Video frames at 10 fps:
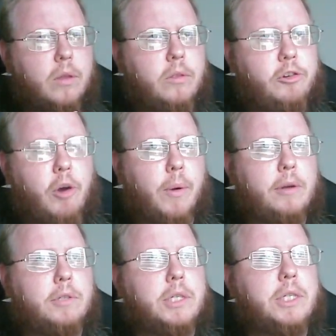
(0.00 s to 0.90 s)
the
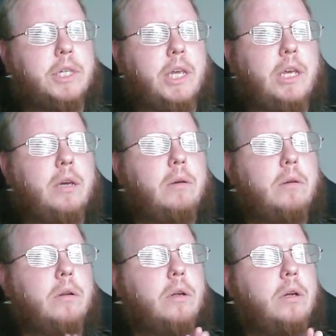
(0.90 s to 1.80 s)
showrunners see
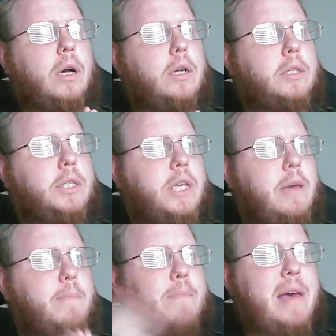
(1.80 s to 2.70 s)
uh, see
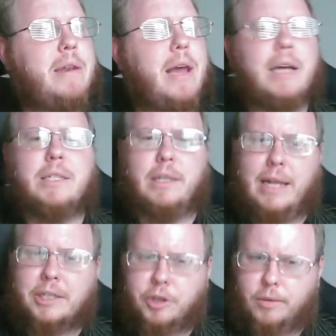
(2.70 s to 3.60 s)
men as
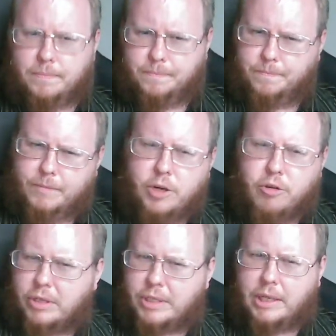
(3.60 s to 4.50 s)
lesser,
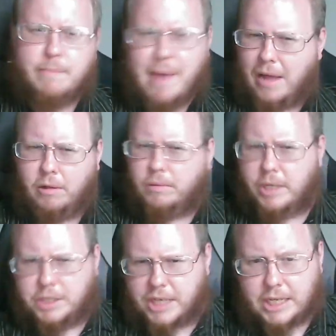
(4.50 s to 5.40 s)
intrinsically
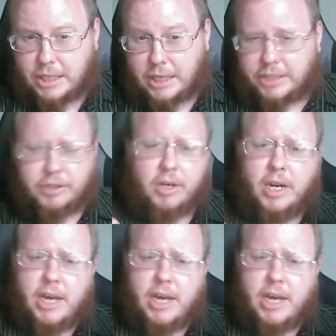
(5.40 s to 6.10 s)
maleness as lesser.